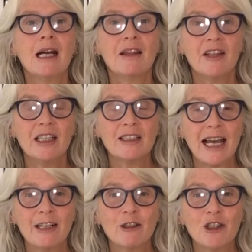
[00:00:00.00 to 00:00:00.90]
These
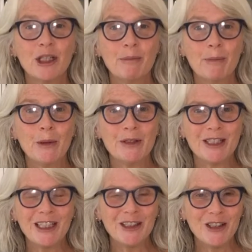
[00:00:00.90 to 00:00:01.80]
energy
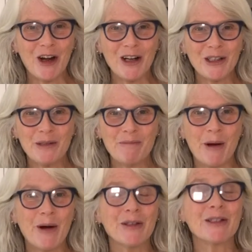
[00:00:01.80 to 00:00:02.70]
boosting chocolate
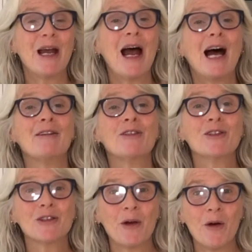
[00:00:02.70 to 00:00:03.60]
balls have
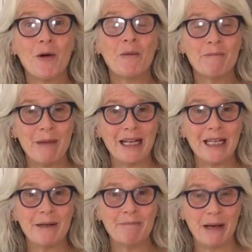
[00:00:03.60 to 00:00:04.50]
so
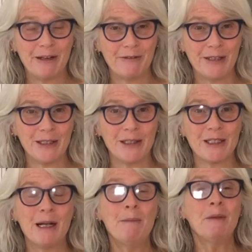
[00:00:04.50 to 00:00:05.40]
many benefits.
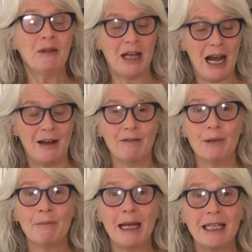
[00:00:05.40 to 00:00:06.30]
They have the
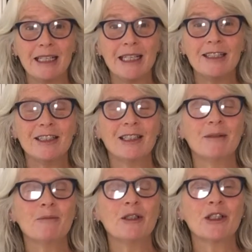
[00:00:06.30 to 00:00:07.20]

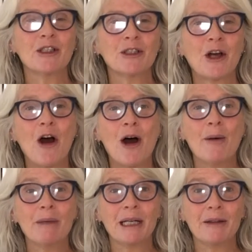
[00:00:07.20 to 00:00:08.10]
magnesium, which is
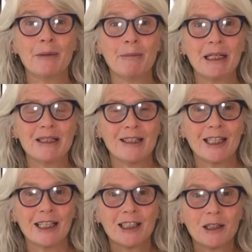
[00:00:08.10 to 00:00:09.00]
calming, the
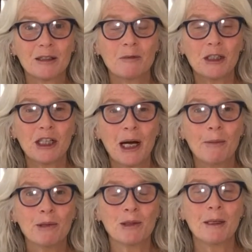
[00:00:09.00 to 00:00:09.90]
B6, which
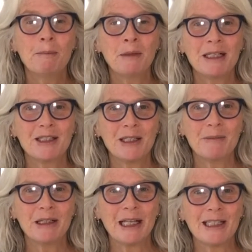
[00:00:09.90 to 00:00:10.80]
helps
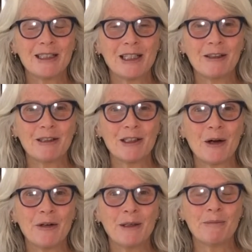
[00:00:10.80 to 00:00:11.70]
stimulate
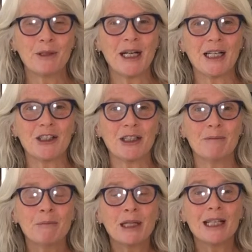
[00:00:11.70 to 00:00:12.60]
serotonin production.
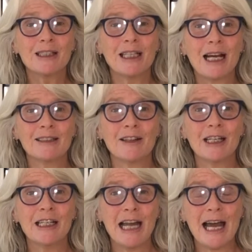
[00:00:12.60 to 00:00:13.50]
Plus it has the
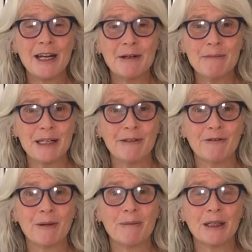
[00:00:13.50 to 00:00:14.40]
anandamide
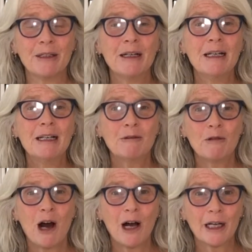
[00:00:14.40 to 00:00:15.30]
from the
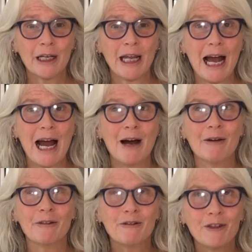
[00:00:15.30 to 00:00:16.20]
raw
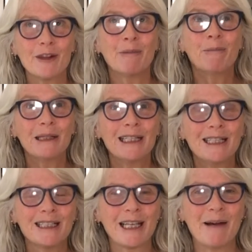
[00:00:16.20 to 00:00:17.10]
cacao for the
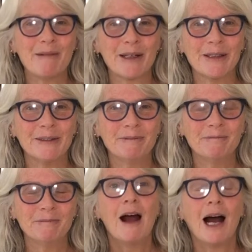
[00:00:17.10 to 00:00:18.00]
bliss chemical.
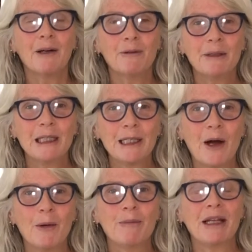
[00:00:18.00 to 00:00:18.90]
I really
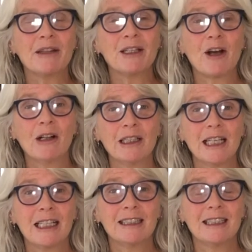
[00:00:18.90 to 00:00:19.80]
hope that this
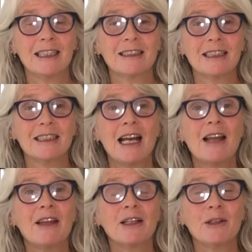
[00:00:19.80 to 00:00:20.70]
holiday season
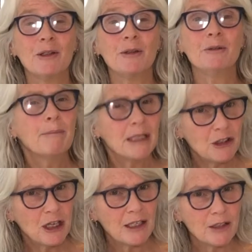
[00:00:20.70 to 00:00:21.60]
that you be
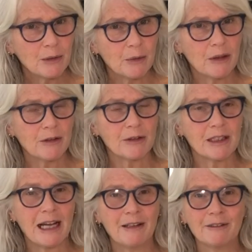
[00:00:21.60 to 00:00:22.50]
gentle with
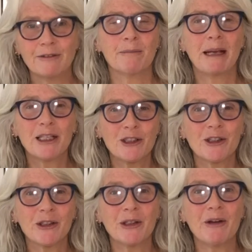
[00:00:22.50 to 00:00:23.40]
yourself. Make
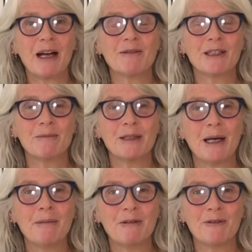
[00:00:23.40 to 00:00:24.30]
sure you have some
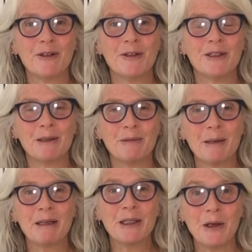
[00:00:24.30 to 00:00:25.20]
yummy foods, some
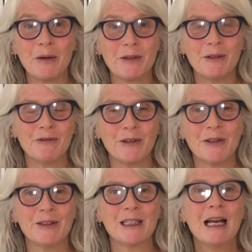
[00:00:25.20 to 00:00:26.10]
yummy go-to
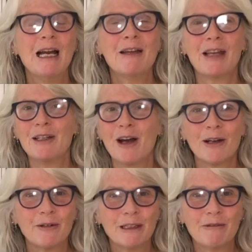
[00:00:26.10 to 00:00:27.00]
foods that not
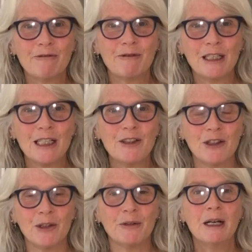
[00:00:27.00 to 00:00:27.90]
only feed
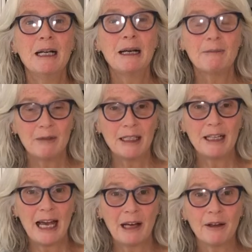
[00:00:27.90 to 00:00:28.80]
you in a
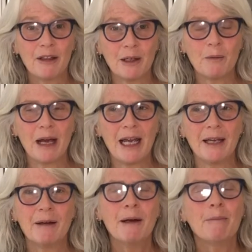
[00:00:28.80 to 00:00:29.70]
healthy
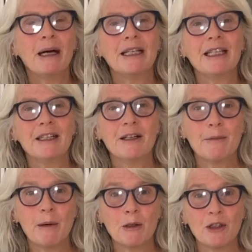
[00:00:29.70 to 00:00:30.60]
way, but in an
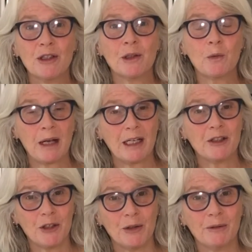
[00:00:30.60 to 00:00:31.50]
emotional way
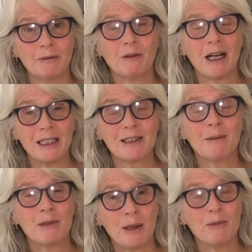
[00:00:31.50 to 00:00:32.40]
too, right?
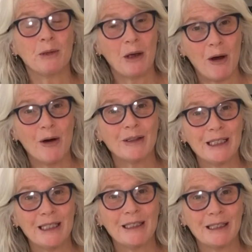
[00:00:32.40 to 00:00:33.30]
Sometimes we all
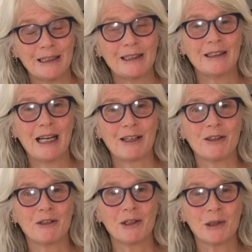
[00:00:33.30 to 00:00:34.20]
need a little
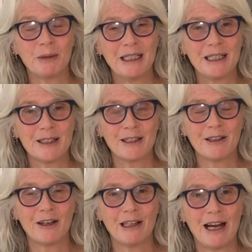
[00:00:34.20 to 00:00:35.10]
extra sweetness in
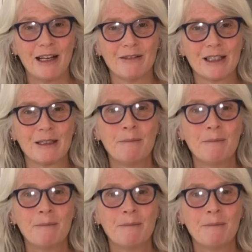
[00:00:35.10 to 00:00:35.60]
our lives.